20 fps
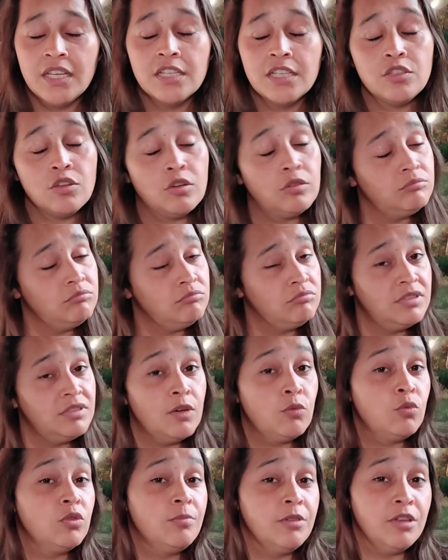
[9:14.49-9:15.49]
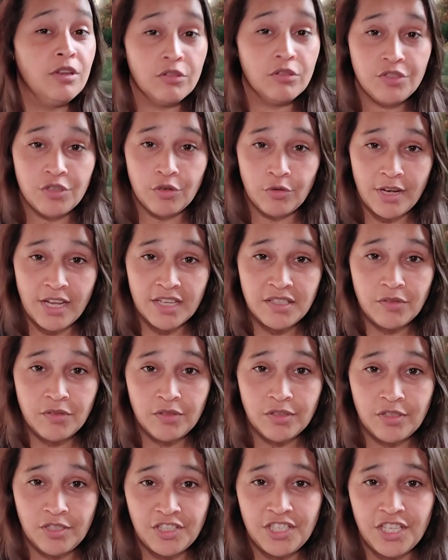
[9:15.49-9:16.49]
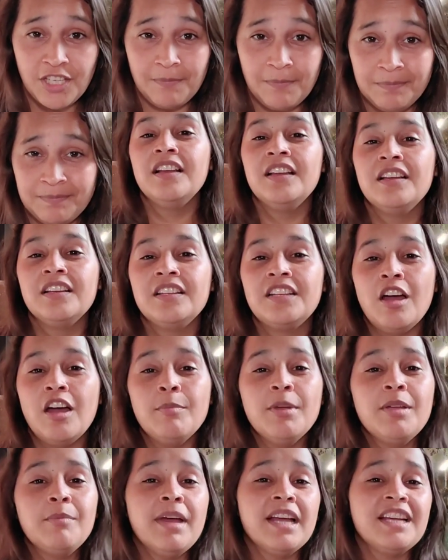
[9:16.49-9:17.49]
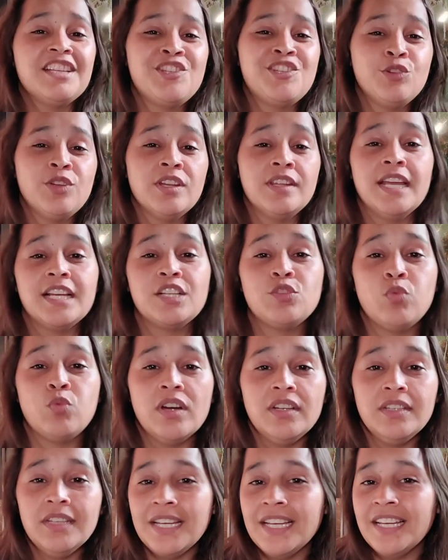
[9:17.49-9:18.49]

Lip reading: So that would be also nice to see. Coming back to the next one,